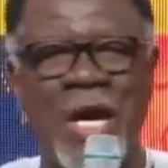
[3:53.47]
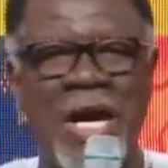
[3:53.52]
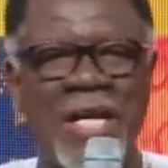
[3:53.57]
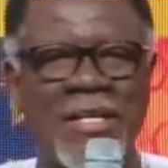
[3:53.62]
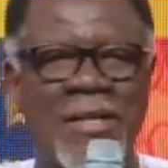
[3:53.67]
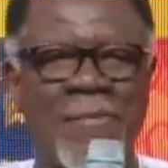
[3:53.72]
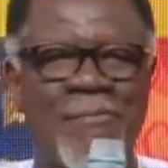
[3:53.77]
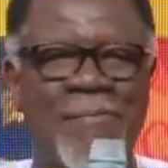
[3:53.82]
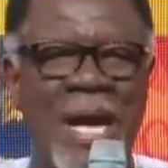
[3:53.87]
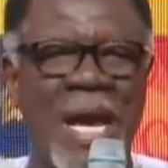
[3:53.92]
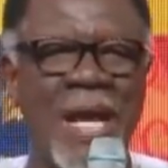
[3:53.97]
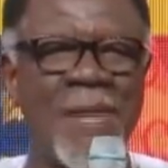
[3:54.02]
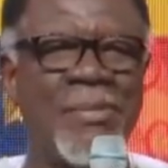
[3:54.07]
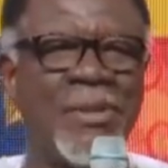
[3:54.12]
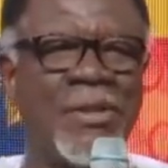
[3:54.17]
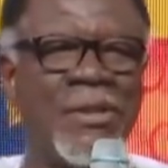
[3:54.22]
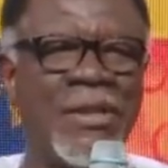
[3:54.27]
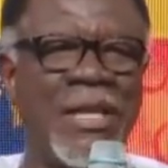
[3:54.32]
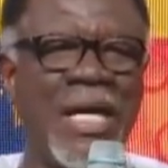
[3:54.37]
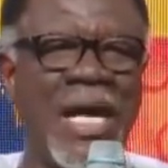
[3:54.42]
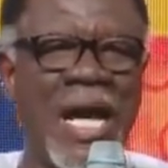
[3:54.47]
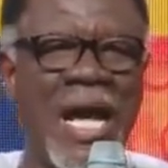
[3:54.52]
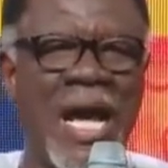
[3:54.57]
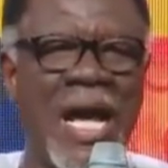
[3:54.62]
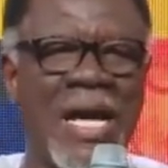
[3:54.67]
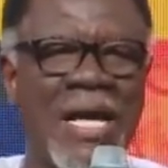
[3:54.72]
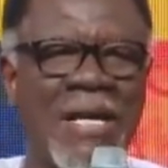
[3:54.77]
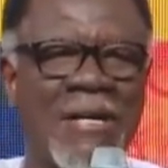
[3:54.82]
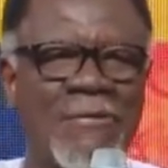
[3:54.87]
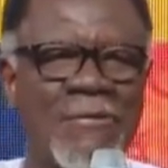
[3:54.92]
throughout the Bible,
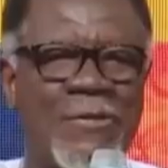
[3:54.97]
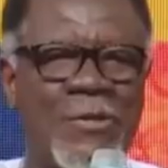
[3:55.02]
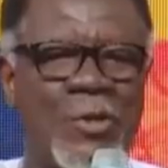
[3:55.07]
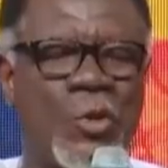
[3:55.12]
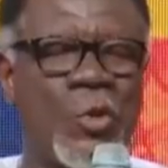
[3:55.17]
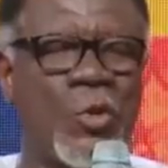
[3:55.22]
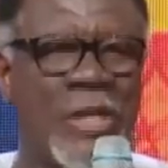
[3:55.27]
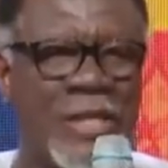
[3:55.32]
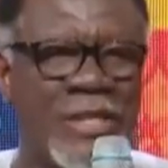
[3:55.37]
as